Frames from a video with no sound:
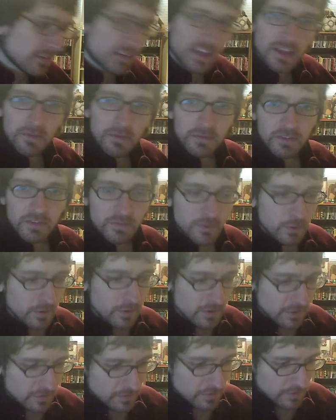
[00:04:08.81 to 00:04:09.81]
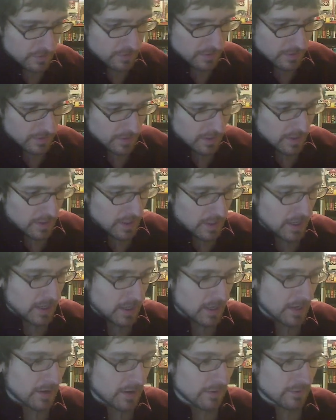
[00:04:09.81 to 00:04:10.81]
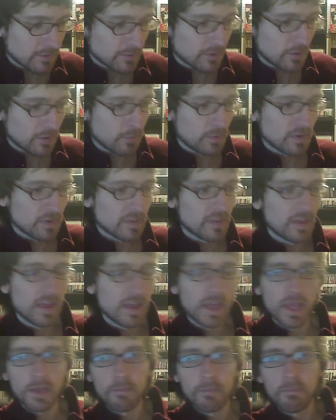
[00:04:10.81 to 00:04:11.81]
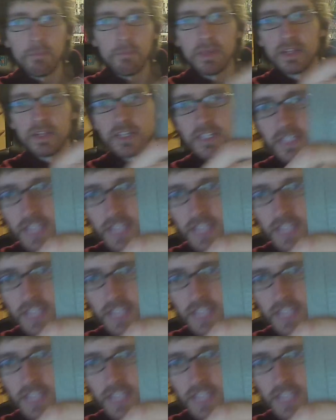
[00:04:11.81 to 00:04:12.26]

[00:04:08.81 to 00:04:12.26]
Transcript: games, of course. Start with Bill and